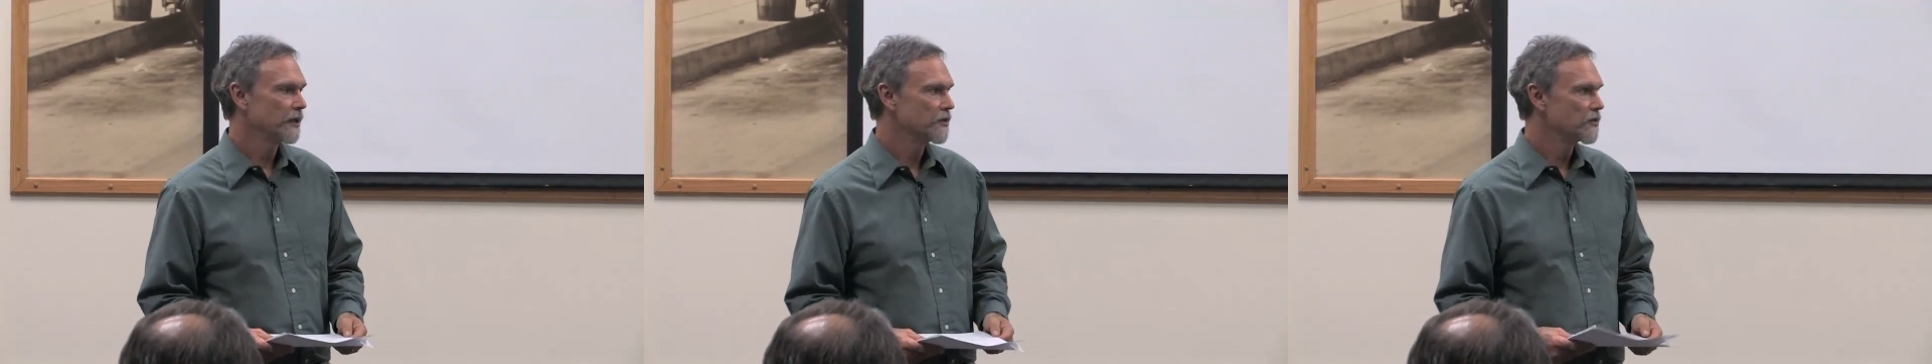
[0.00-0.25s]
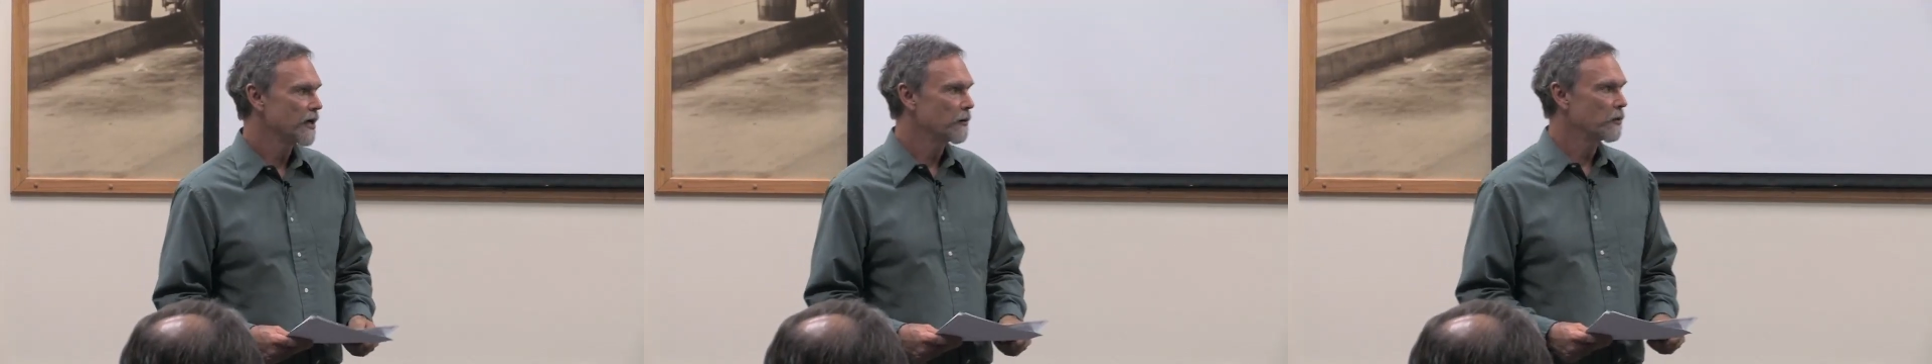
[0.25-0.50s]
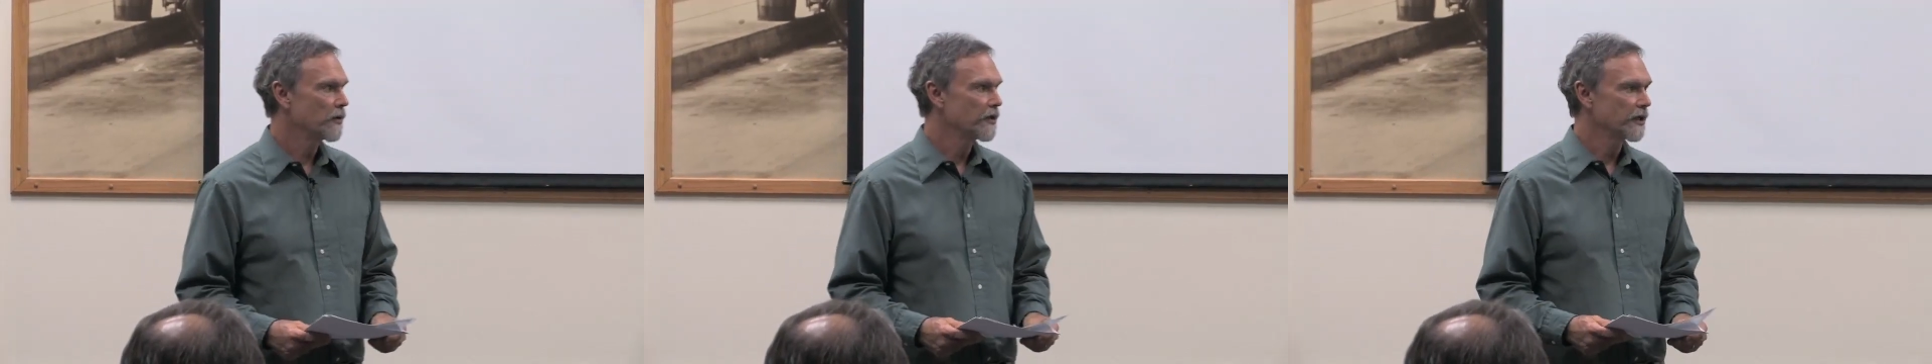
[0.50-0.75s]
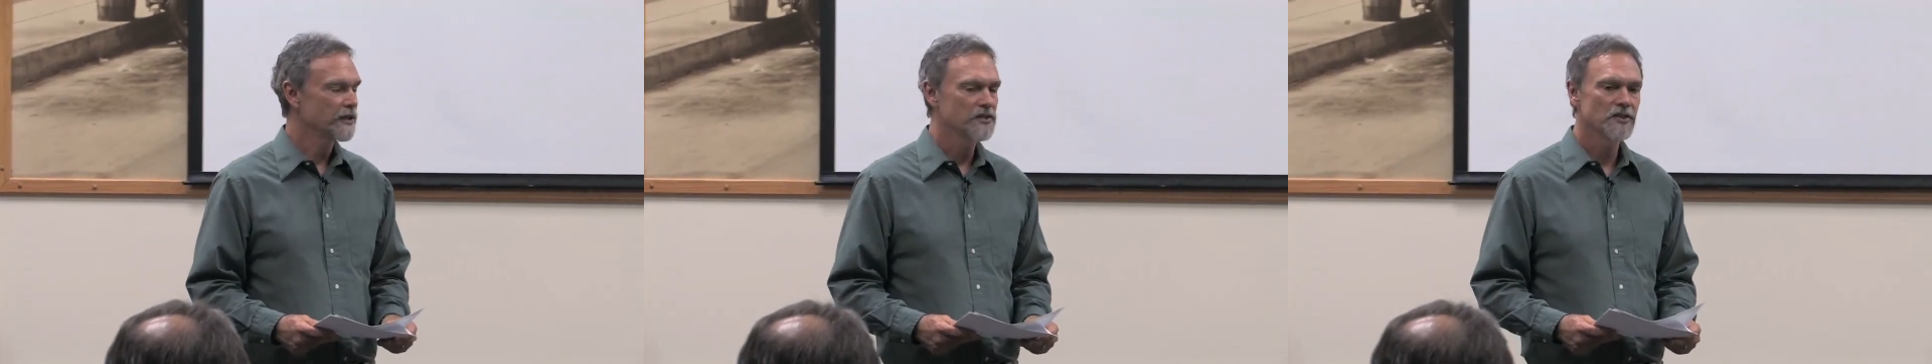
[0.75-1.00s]
is that one
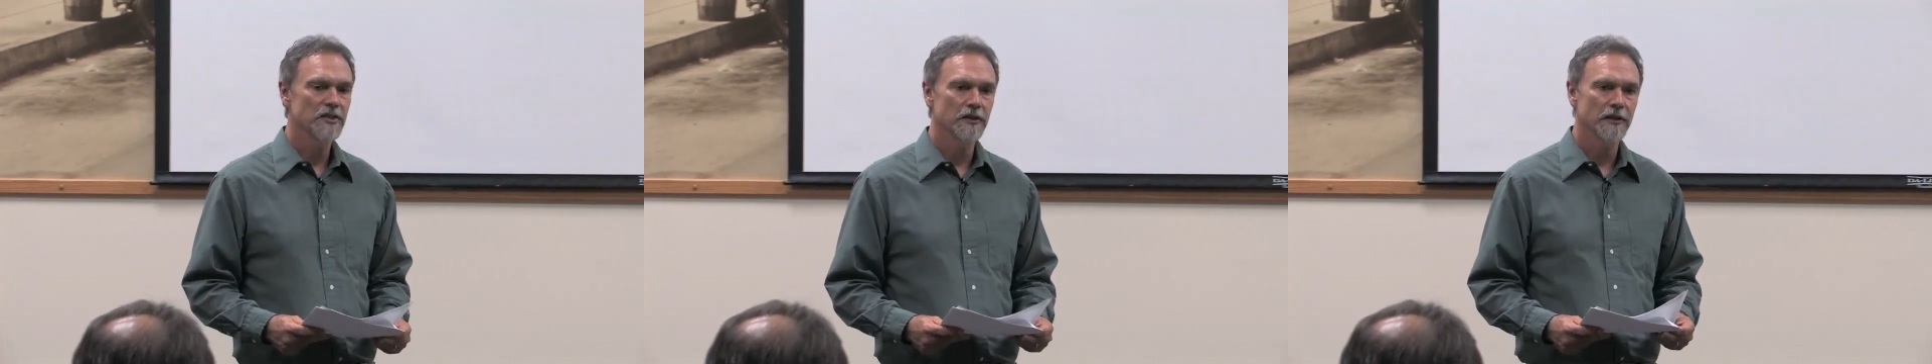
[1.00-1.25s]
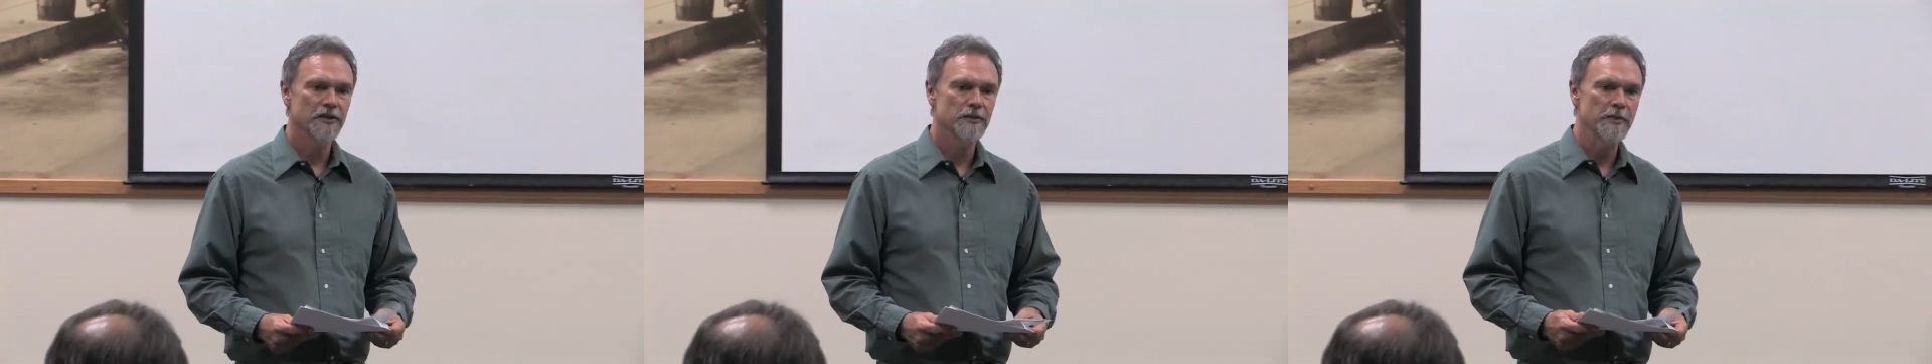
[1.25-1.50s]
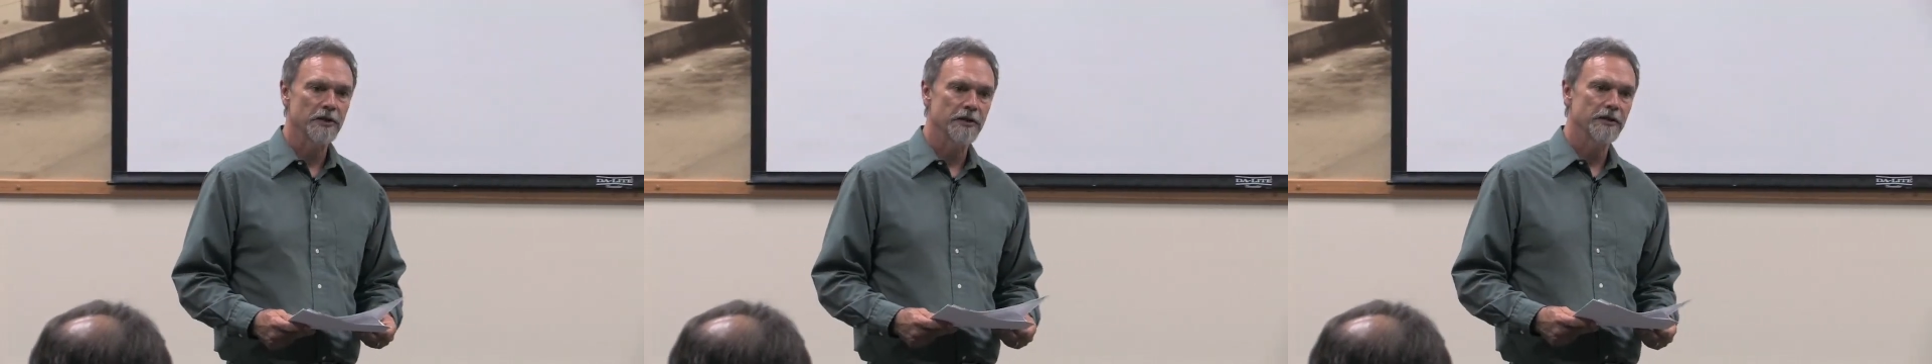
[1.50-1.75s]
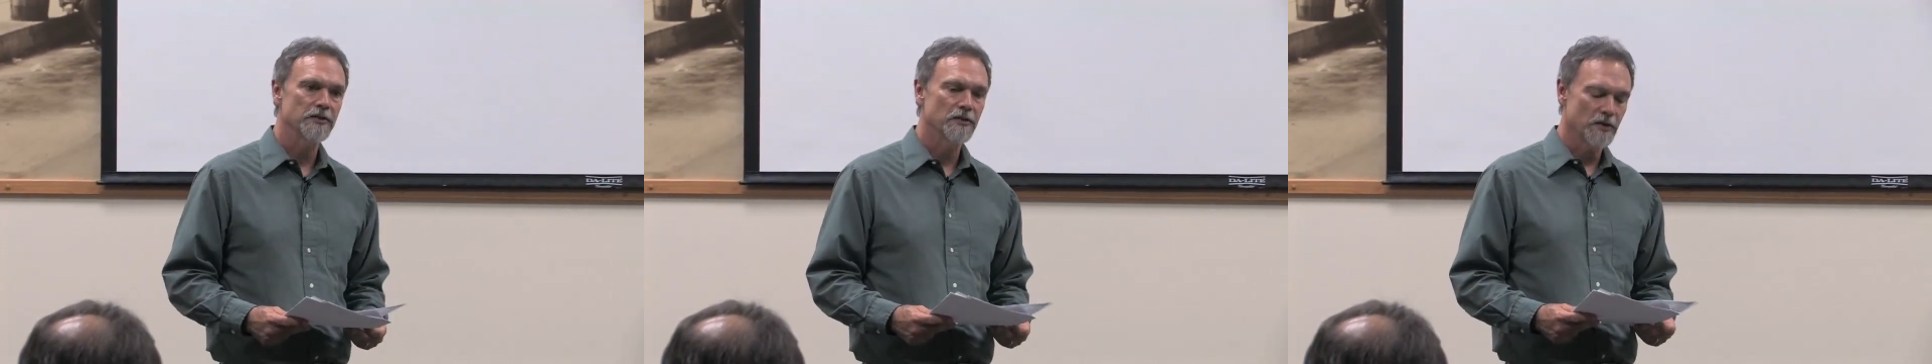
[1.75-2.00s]
that can still
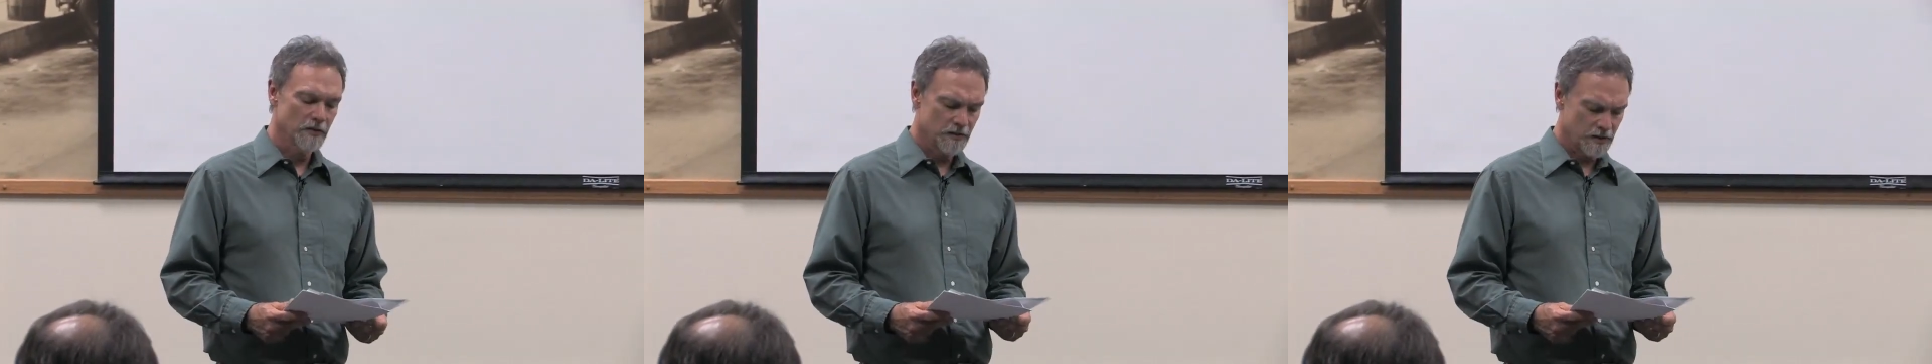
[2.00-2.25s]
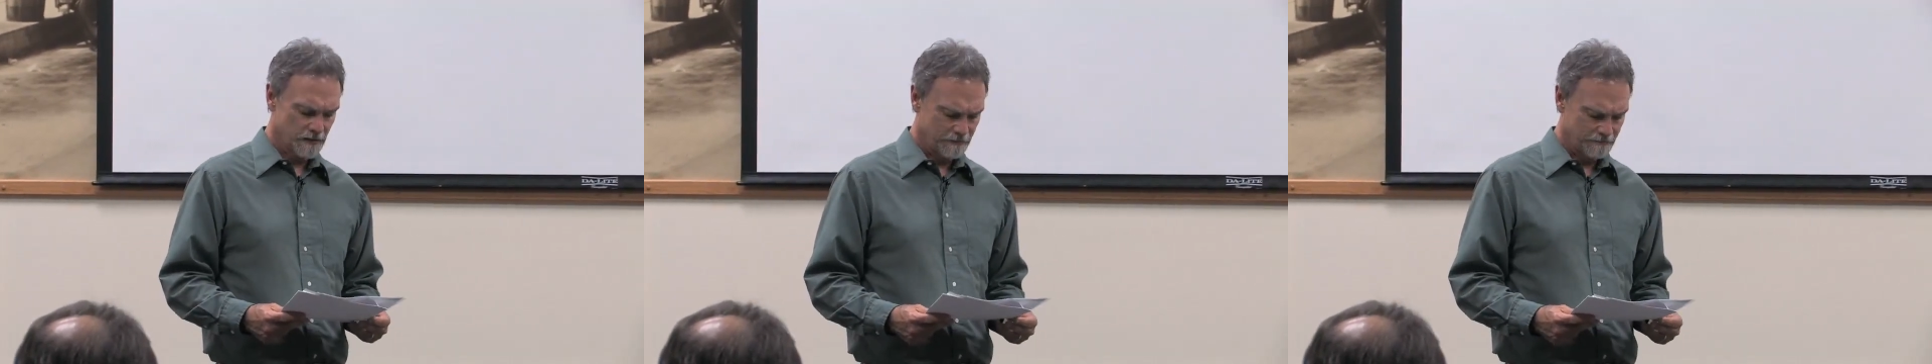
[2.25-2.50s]
experience those.